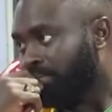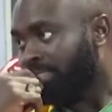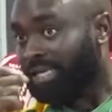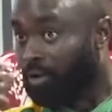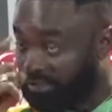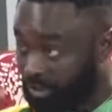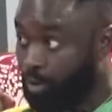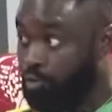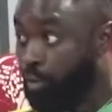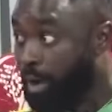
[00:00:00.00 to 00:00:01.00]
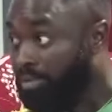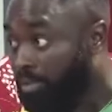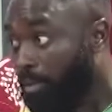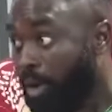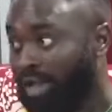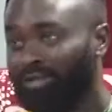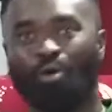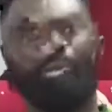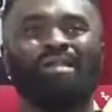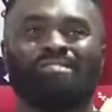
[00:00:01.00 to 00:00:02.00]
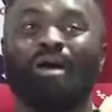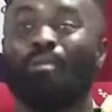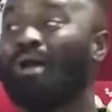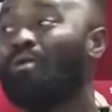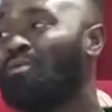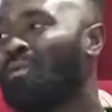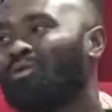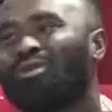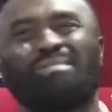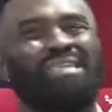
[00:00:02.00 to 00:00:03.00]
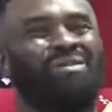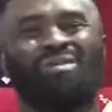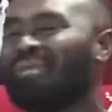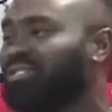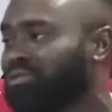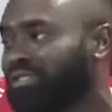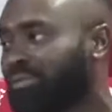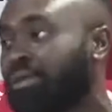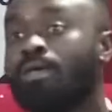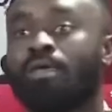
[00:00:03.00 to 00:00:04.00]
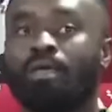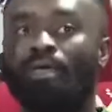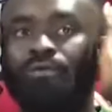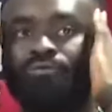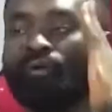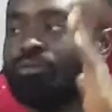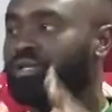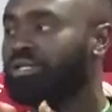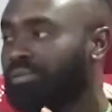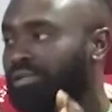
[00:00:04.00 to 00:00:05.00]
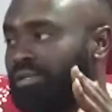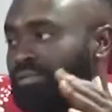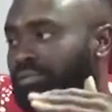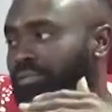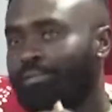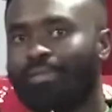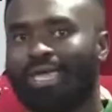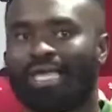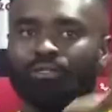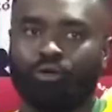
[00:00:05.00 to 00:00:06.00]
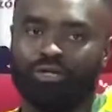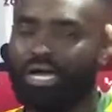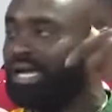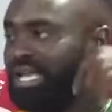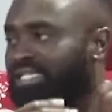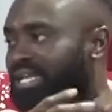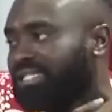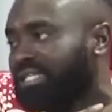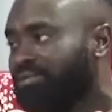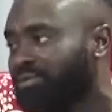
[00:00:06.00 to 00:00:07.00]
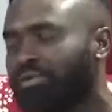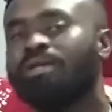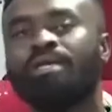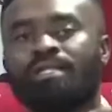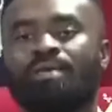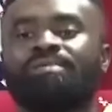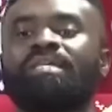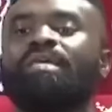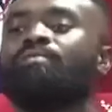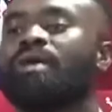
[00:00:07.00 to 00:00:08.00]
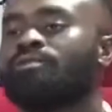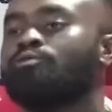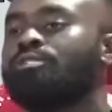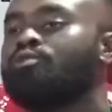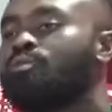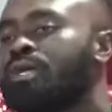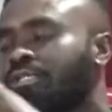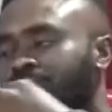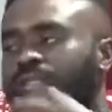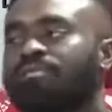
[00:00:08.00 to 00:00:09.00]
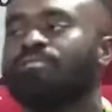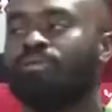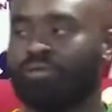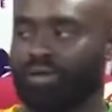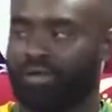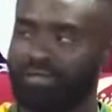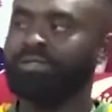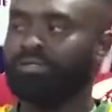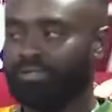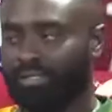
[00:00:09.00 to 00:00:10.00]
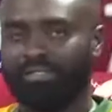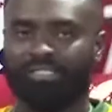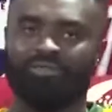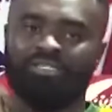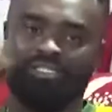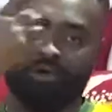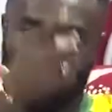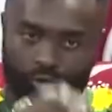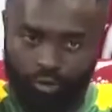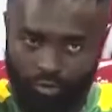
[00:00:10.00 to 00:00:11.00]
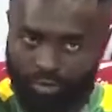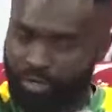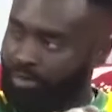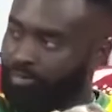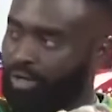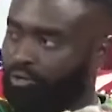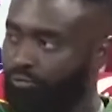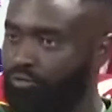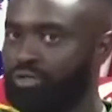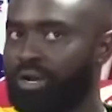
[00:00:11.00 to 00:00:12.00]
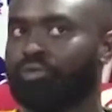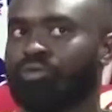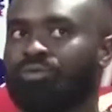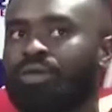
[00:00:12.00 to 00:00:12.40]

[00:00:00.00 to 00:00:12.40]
Tell your son, baby, more boy, your Salbana, whatever you want to be doing, sir. If you don't say them three, then Castle, not Canyon Satch, they say, if you are so too, be as a radio, Bobra. Yes, it's TV, Tio, no, no. Point of view, I'm so much.